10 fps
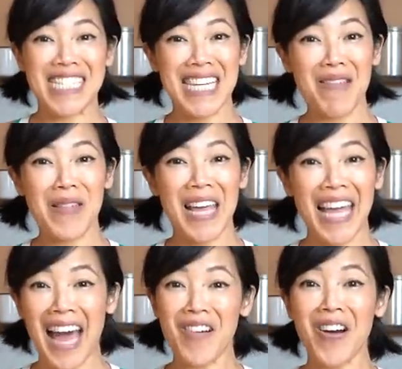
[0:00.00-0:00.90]
It's
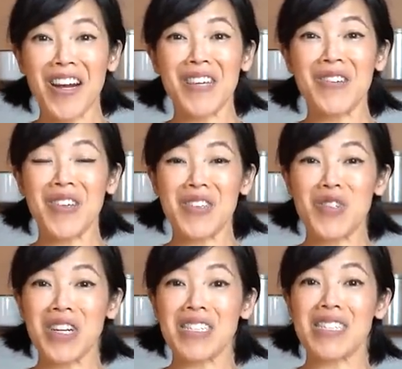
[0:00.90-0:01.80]
Emmy. How are you? It's
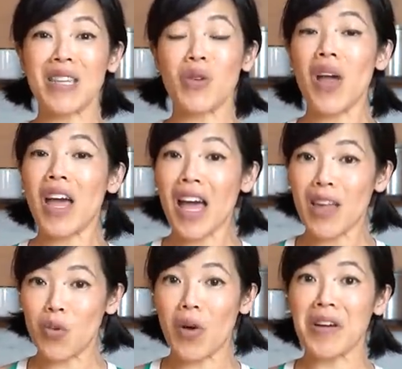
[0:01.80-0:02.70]
great to see you
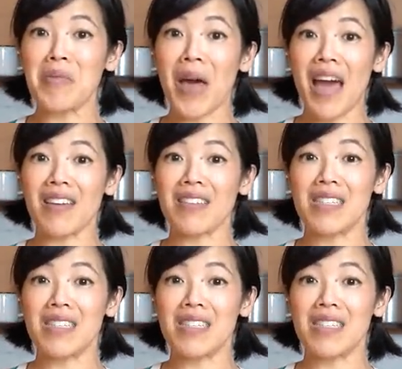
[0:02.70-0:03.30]
and welcome back.